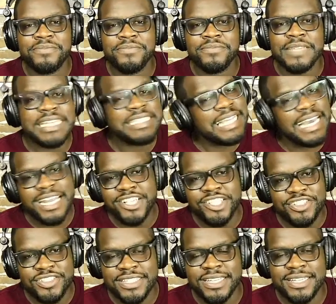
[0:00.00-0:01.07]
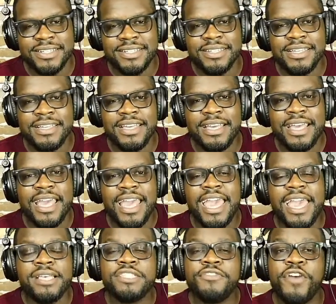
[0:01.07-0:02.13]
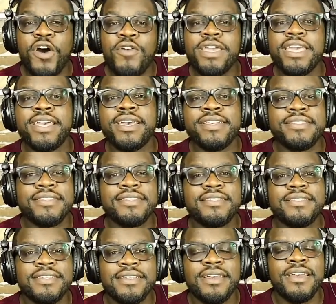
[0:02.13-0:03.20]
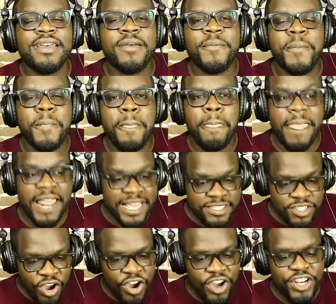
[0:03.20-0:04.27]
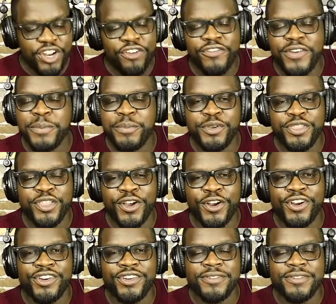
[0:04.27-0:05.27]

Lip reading: He's not interested. His focus is on November 3rd.